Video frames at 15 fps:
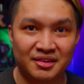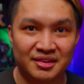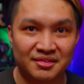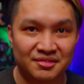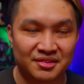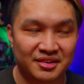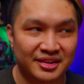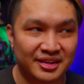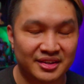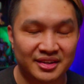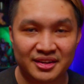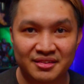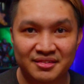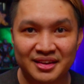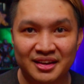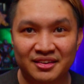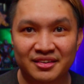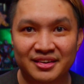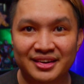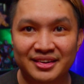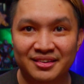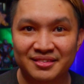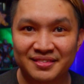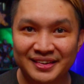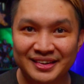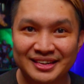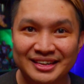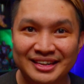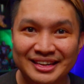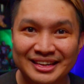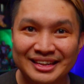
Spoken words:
I start getting a salary at Altair,